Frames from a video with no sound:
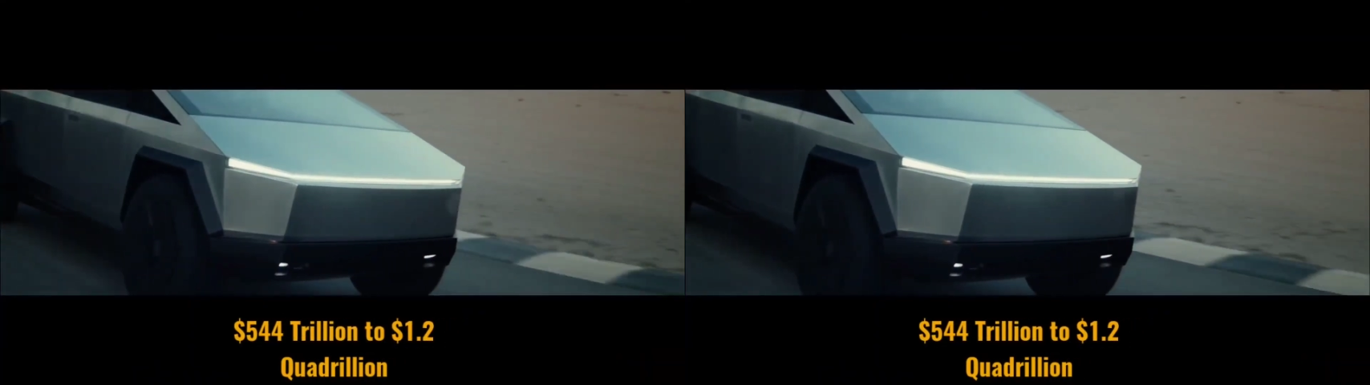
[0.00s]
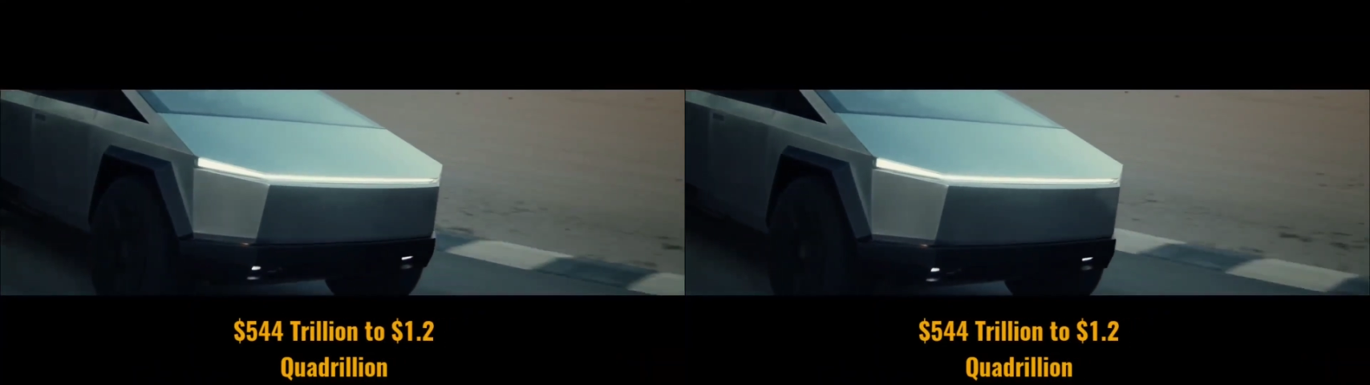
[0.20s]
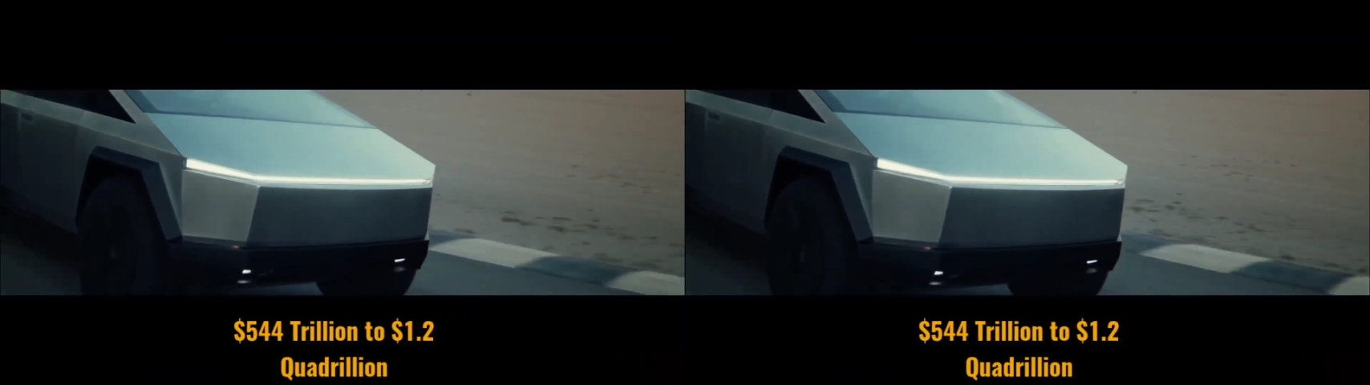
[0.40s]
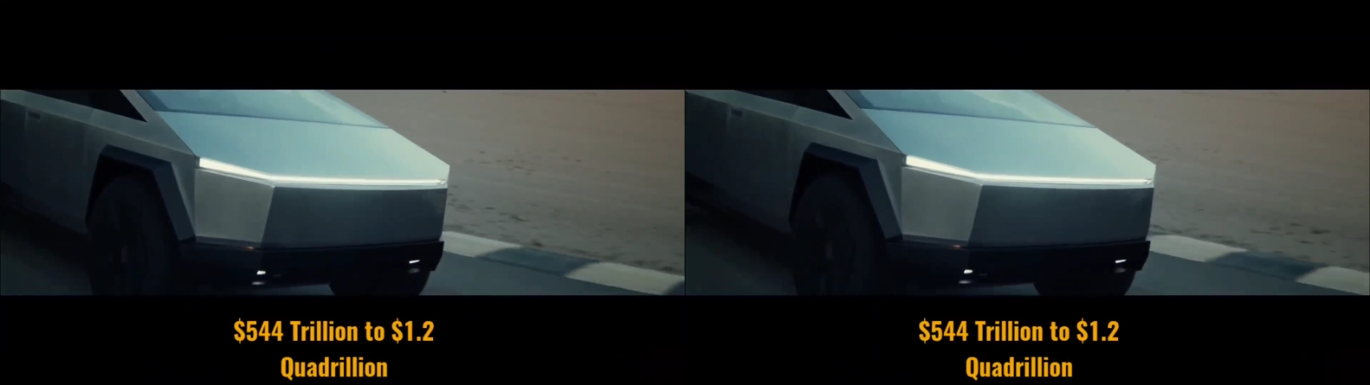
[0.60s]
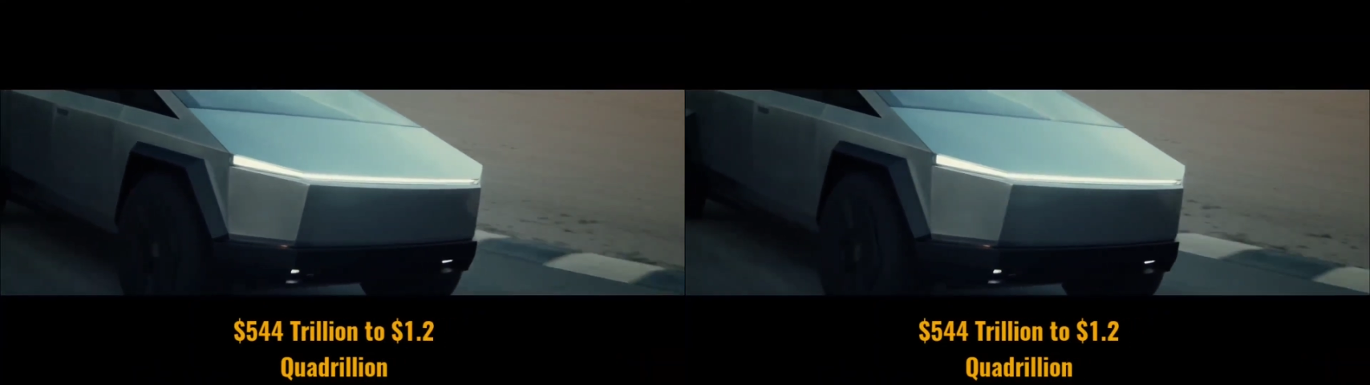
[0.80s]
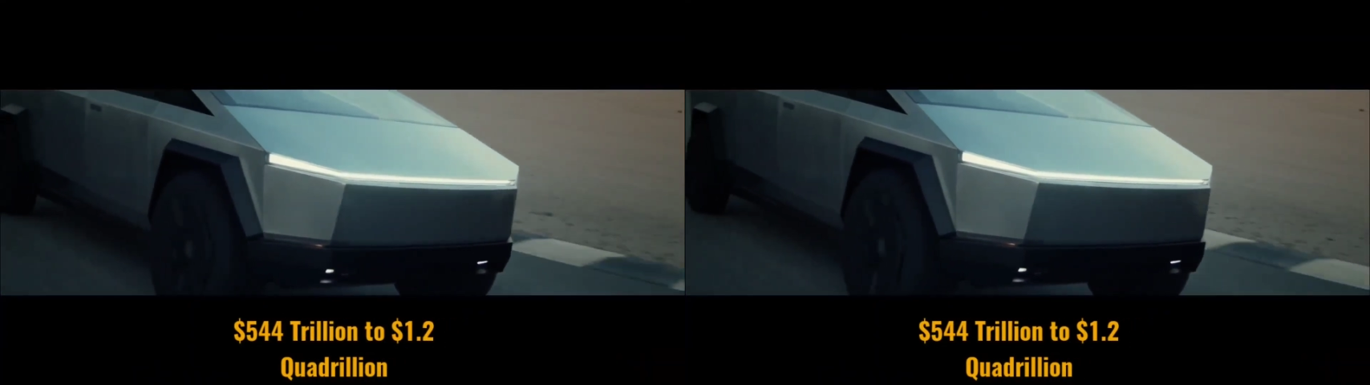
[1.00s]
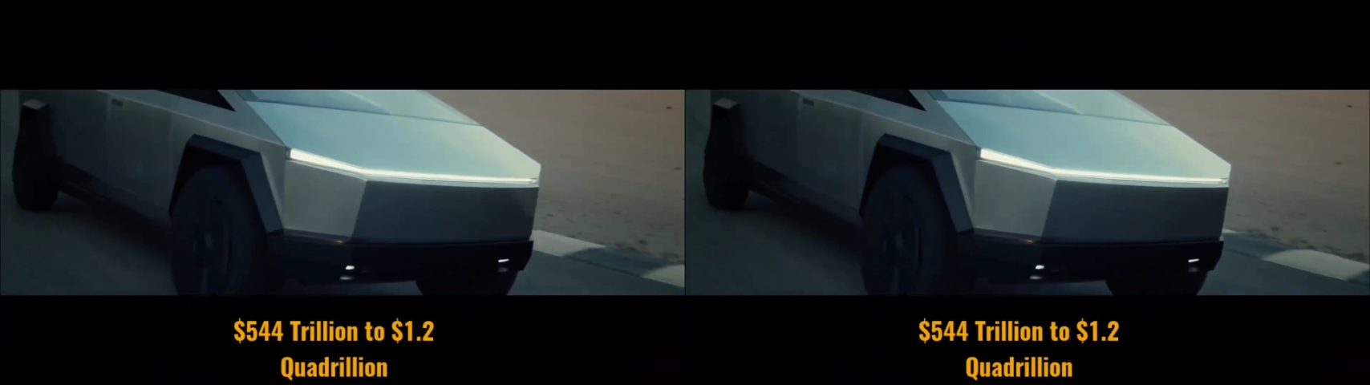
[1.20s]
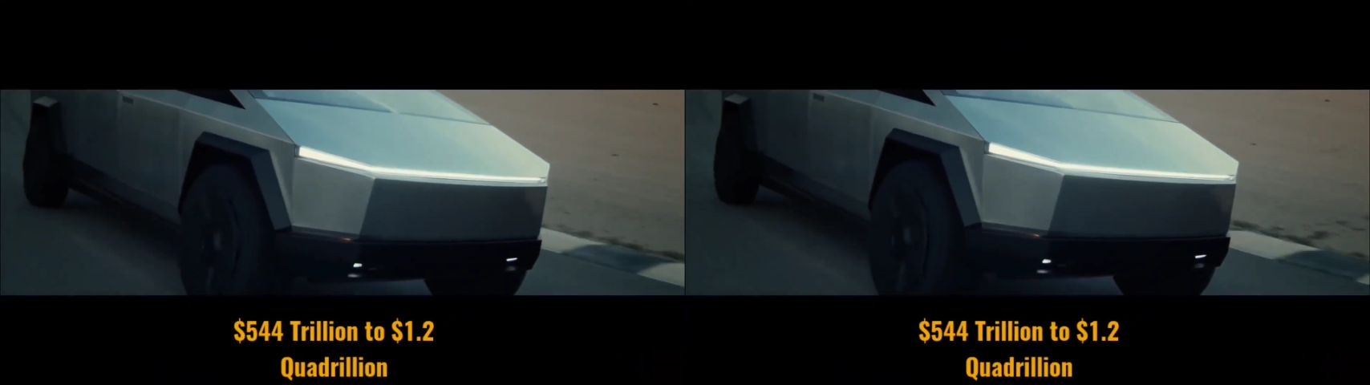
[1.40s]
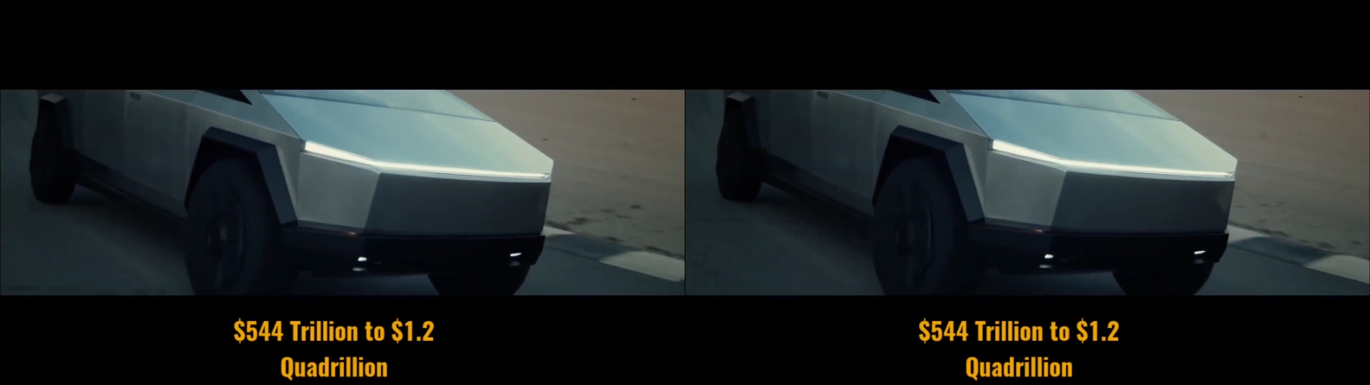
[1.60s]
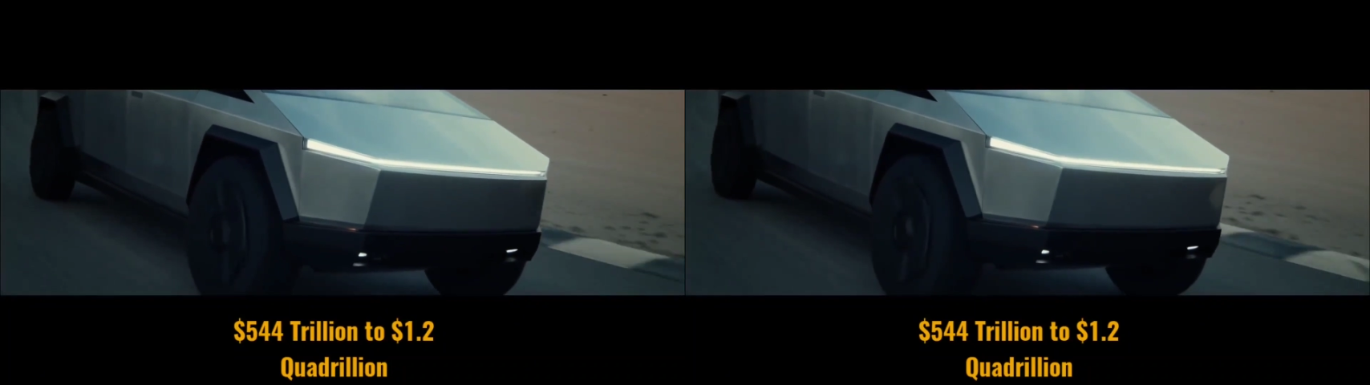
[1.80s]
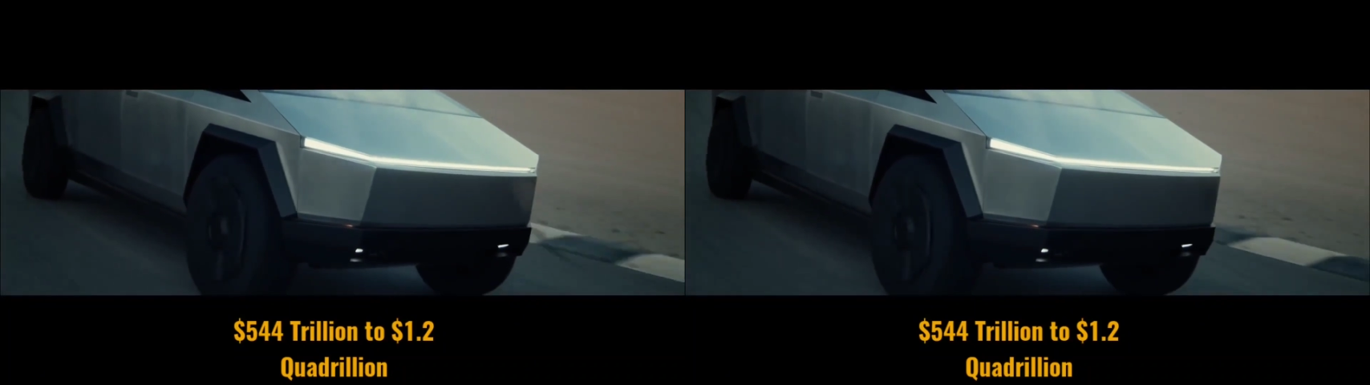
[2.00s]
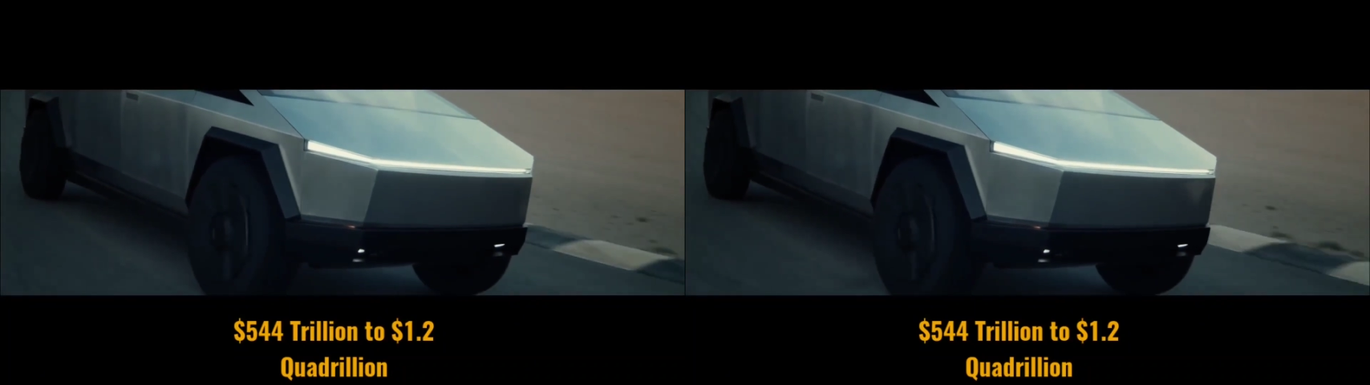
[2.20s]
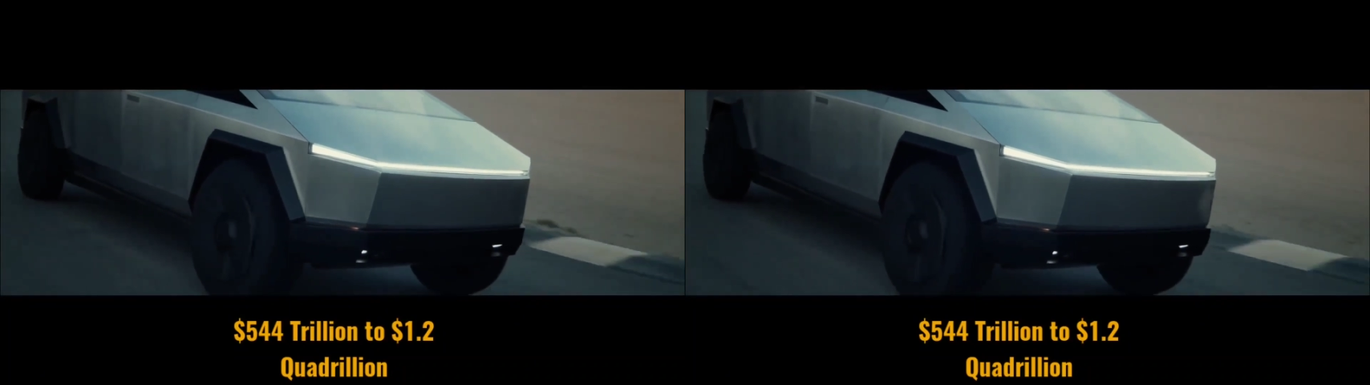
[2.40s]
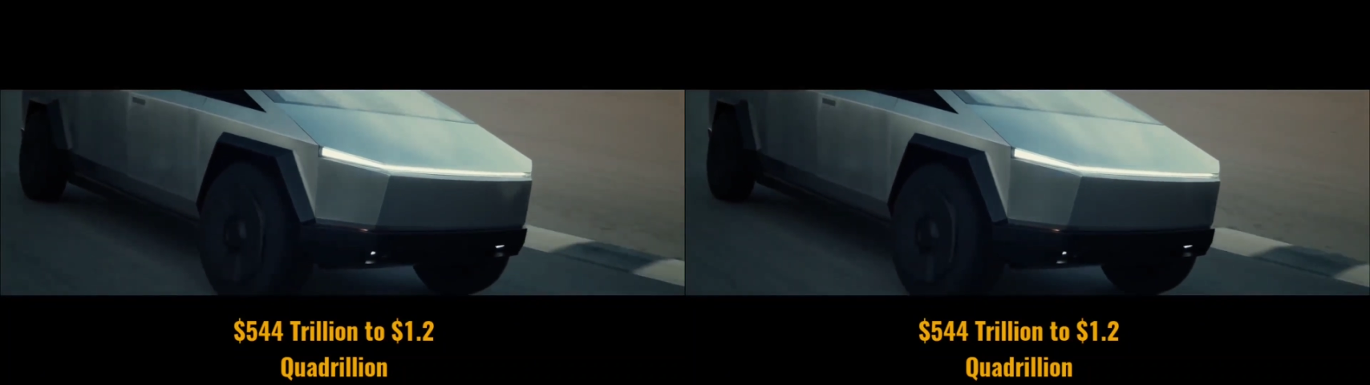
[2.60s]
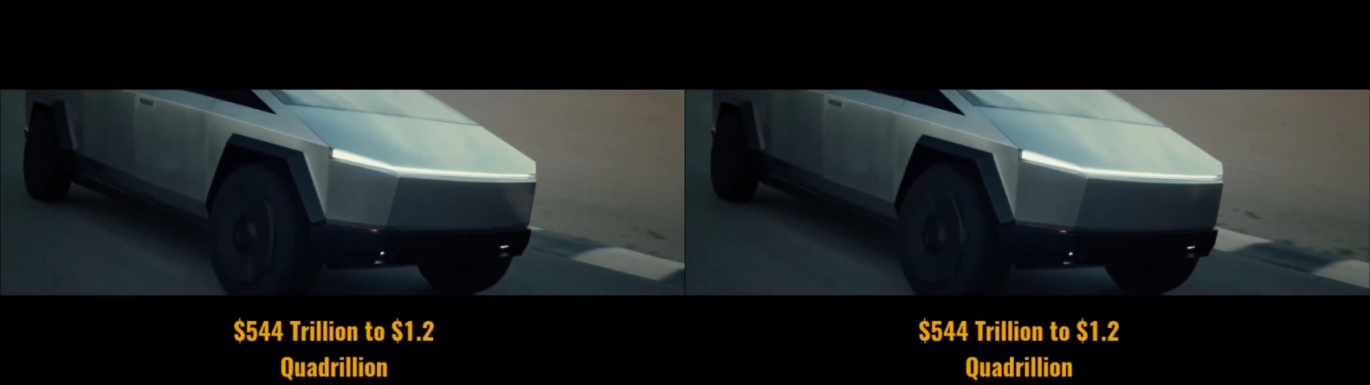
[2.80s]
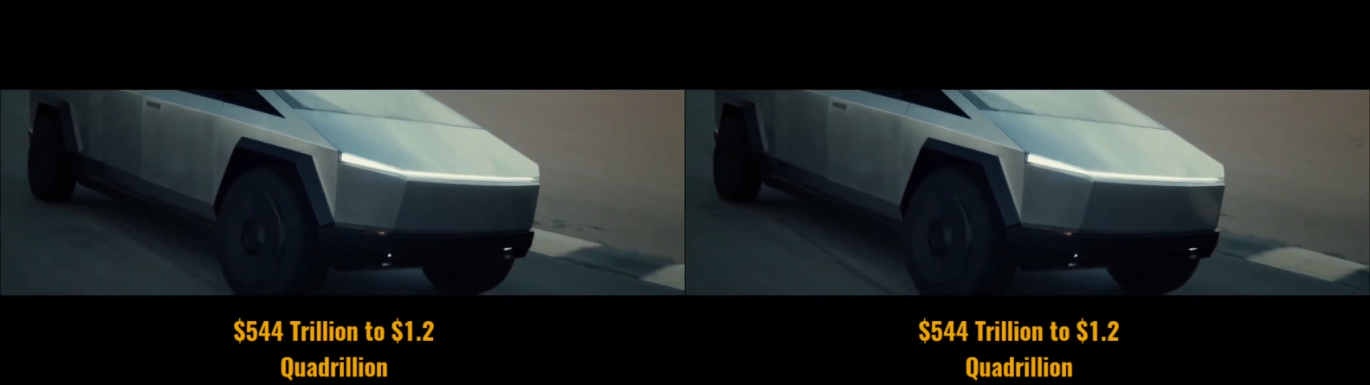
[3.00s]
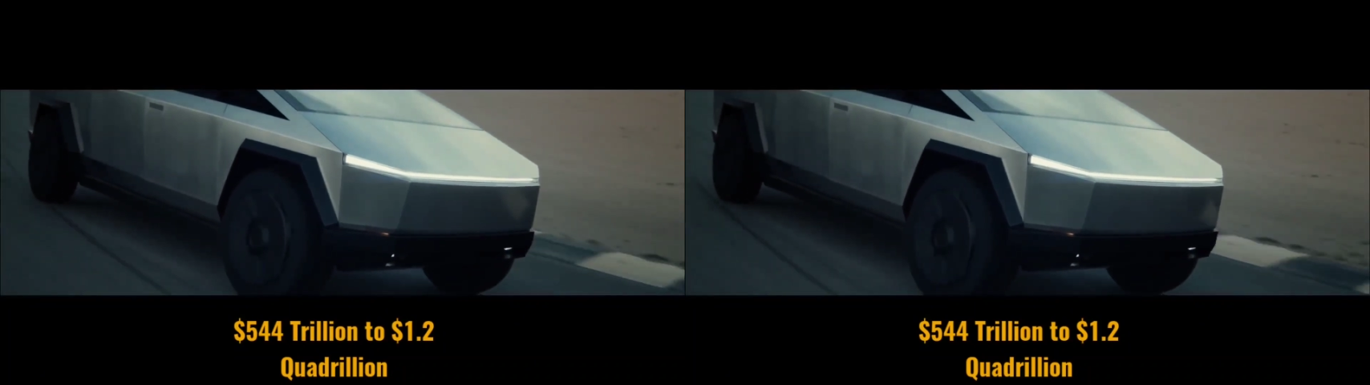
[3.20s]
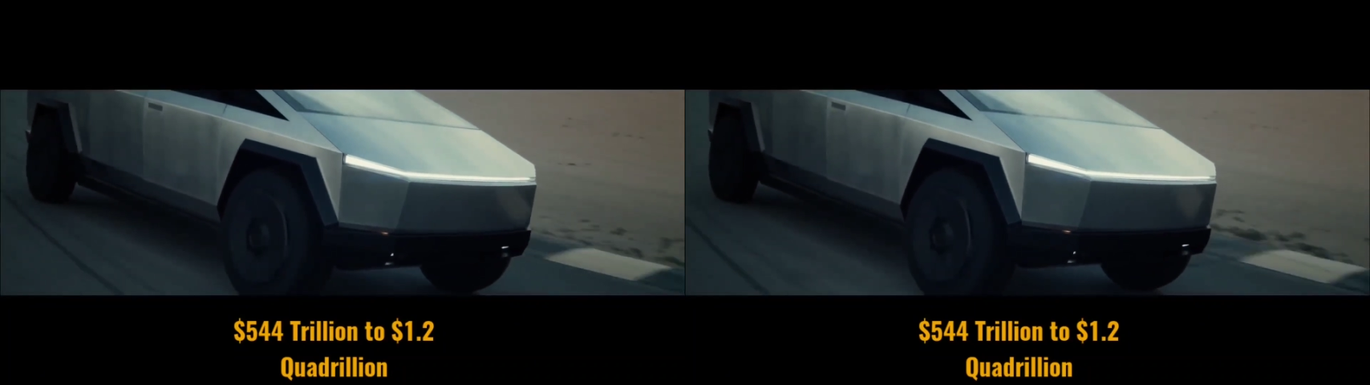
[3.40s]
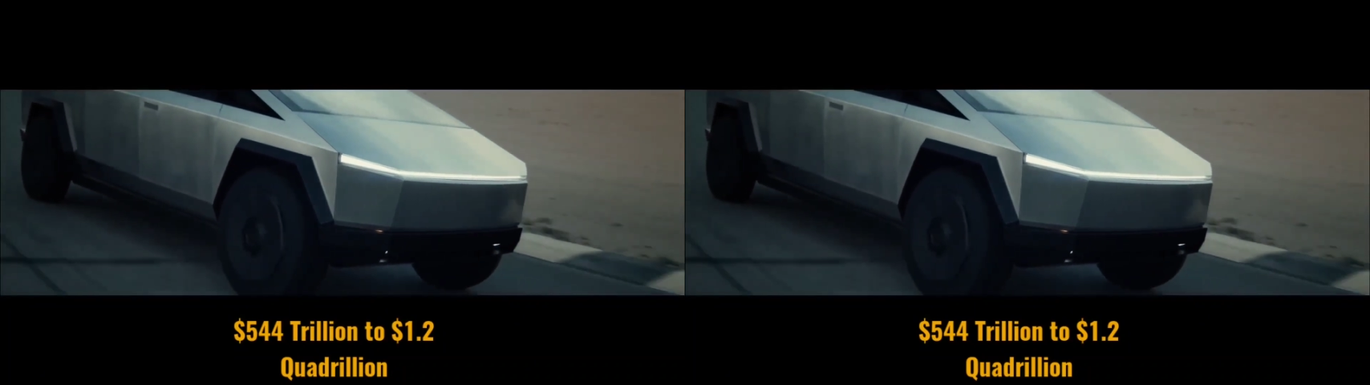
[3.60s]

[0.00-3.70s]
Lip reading: (no speaker visible)